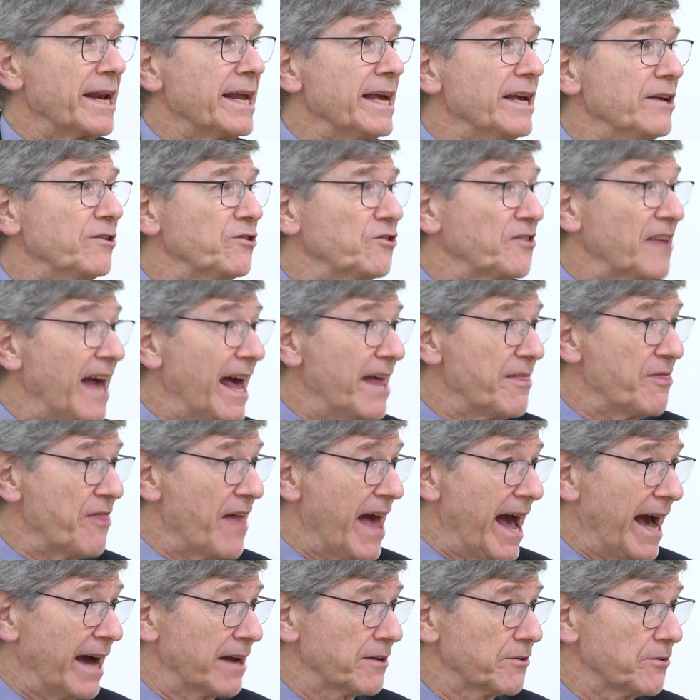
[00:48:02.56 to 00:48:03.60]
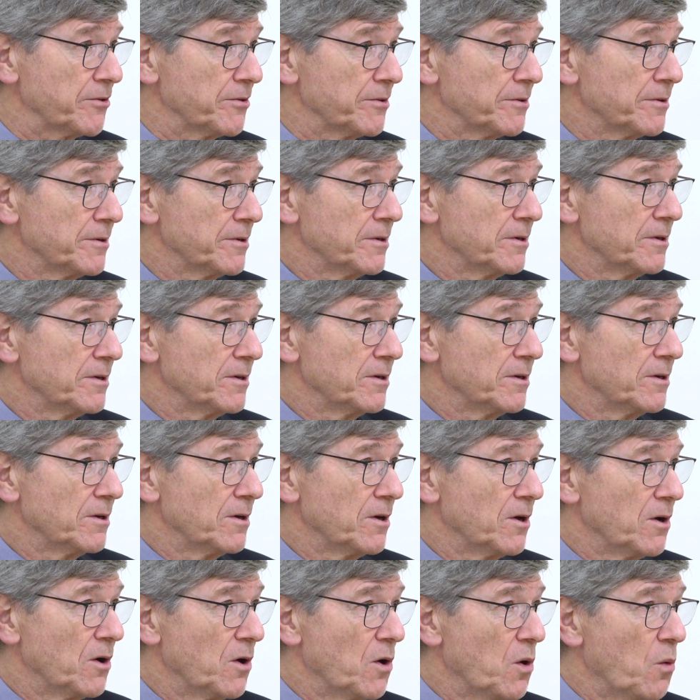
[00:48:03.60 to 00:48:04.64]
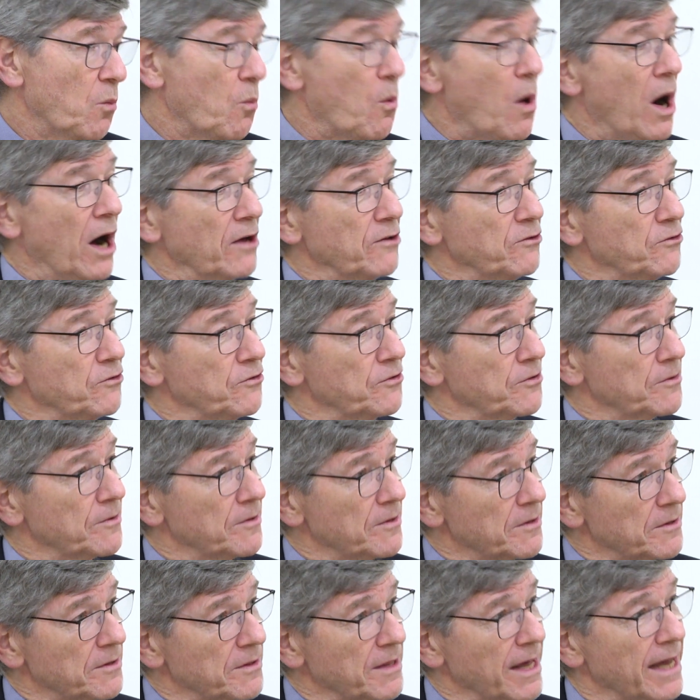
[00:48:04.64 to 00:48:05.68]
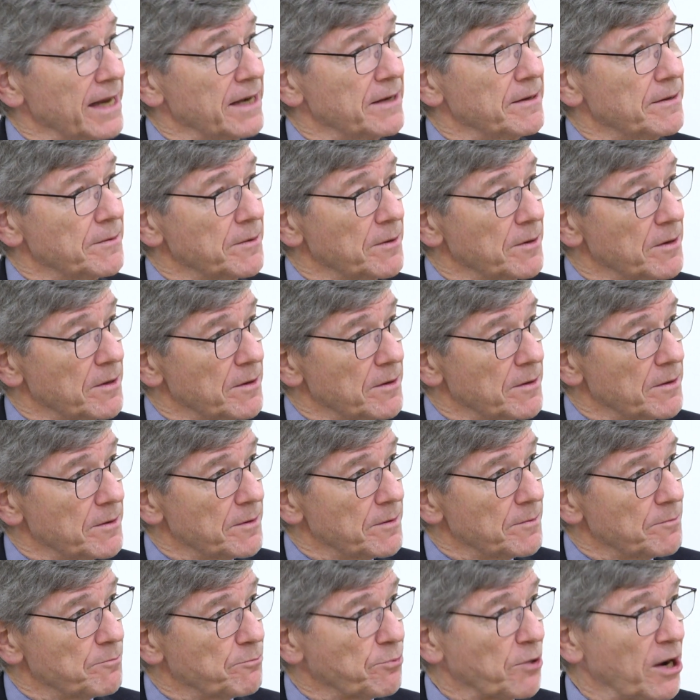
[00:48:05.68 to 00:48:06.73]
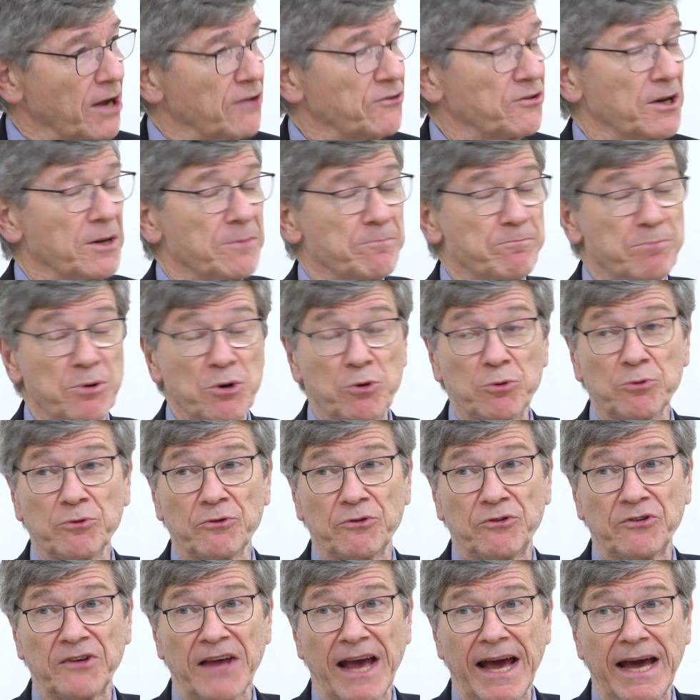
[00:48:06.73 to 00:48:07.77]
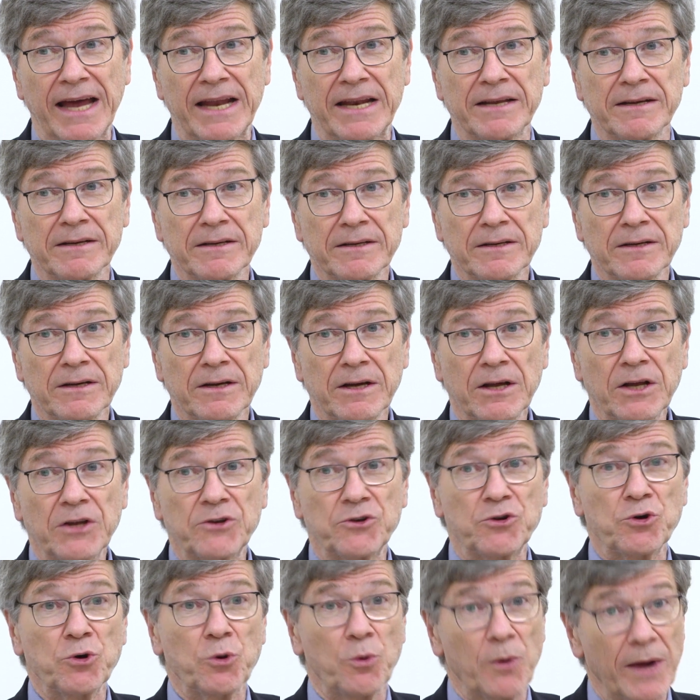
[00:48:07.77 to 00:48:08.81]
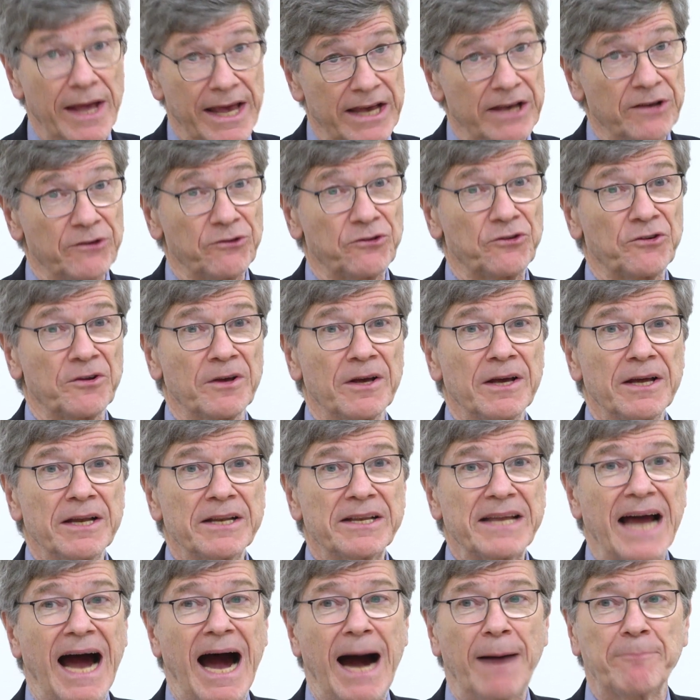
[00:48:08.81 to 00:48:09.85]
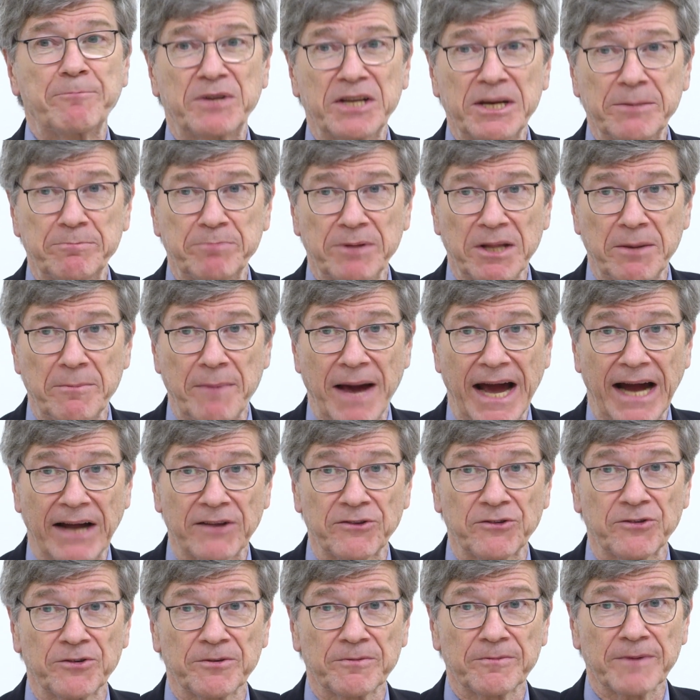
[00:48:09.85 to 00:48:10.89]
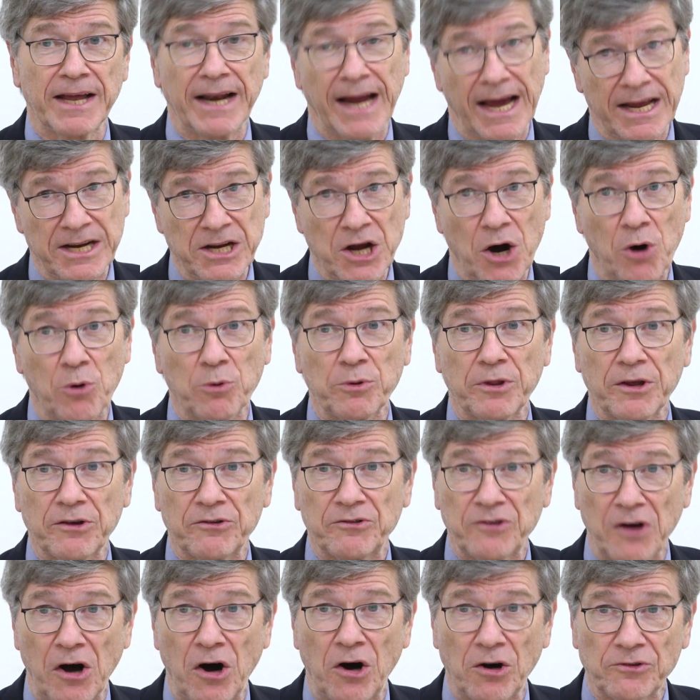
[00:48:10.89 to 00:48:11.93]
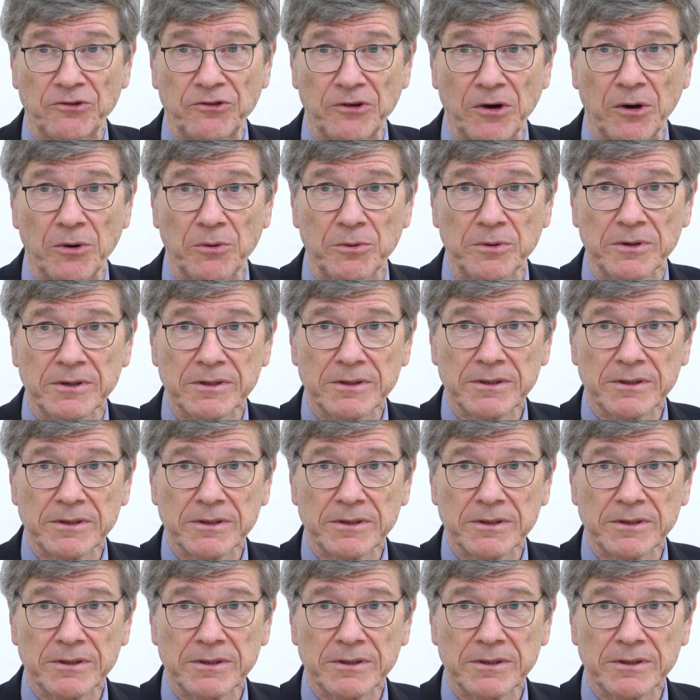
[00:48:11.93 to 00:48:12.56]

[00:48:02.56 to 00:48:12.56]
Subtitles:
he said that was that President Putin said to his top diplomats, and I know this also,